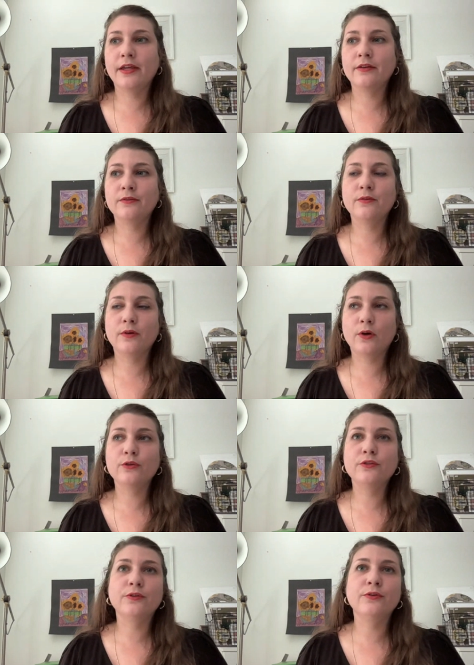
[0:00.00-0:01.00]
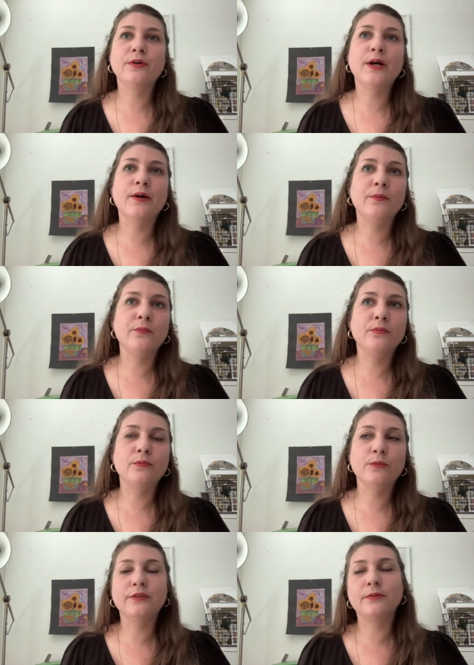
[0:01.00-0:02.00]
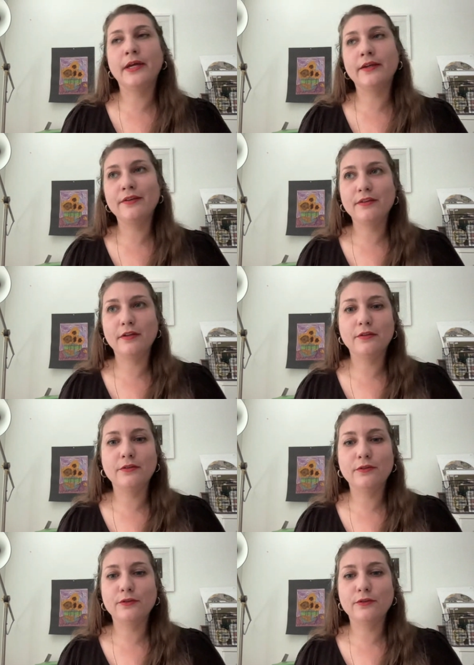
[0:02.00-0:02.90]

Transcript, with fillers: and also um, with the magazines,